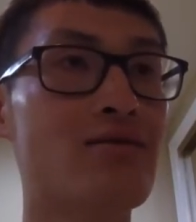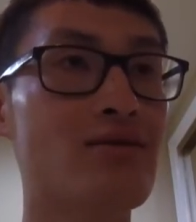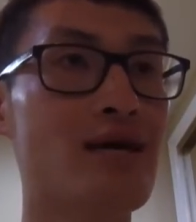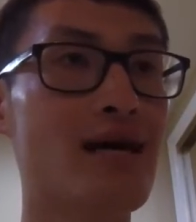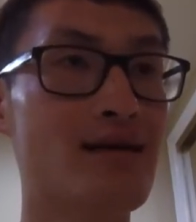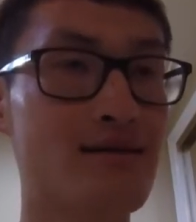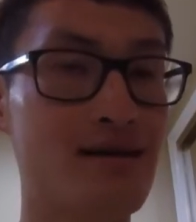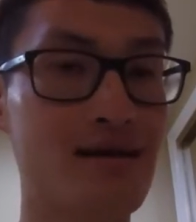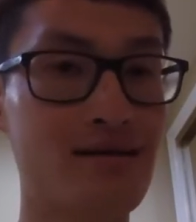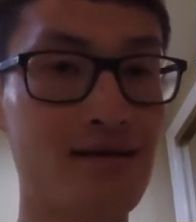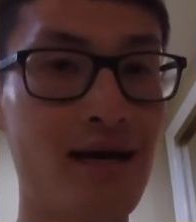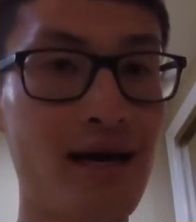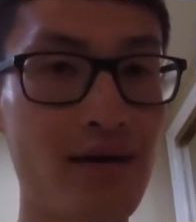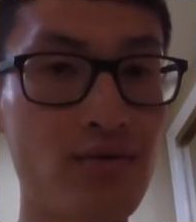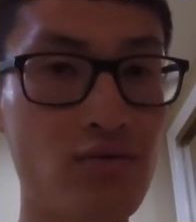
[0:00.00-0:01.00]
Yes, because
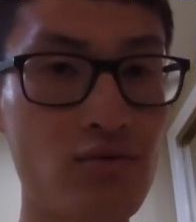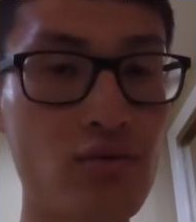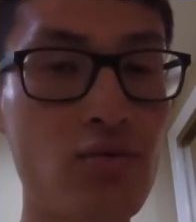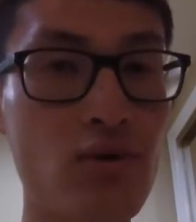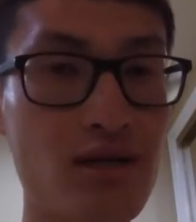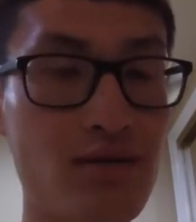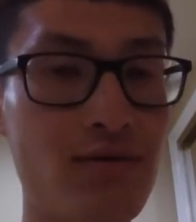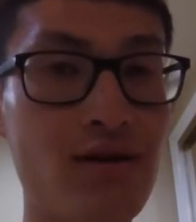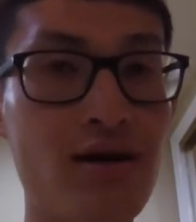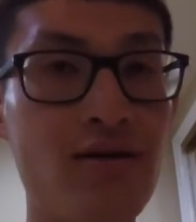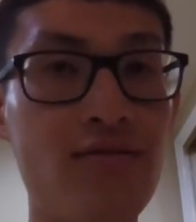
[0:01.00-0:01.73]
I do want to recover from